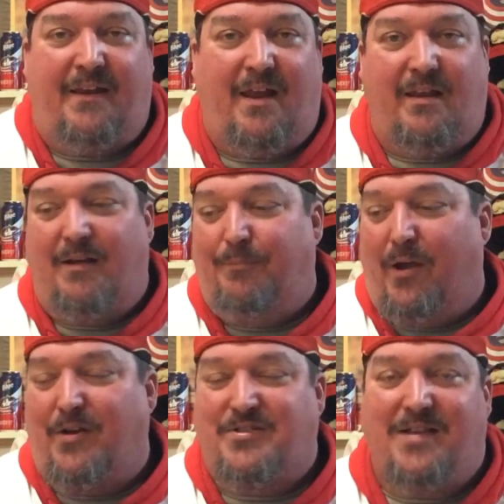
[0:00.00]
And then the
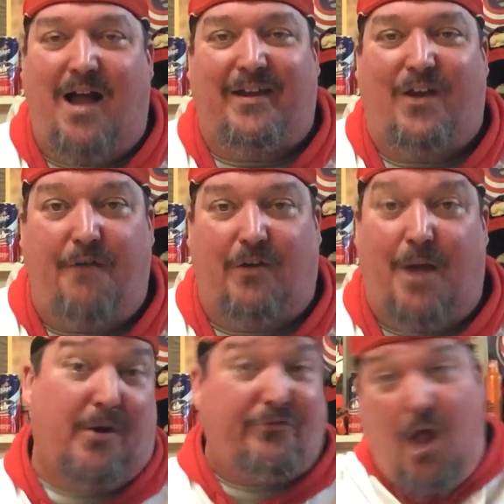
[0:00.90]
players knock it over,
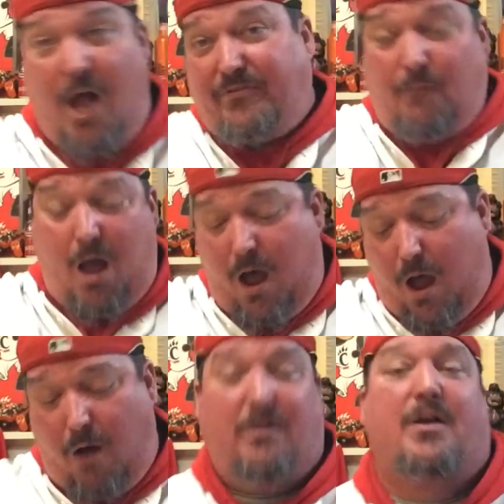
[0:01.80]
and everybody goes nuts.
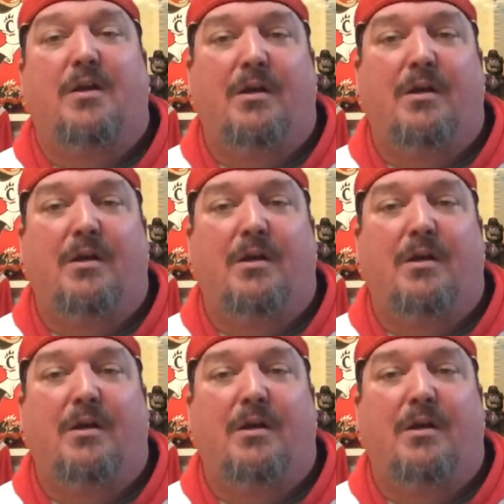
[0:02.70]
Wow!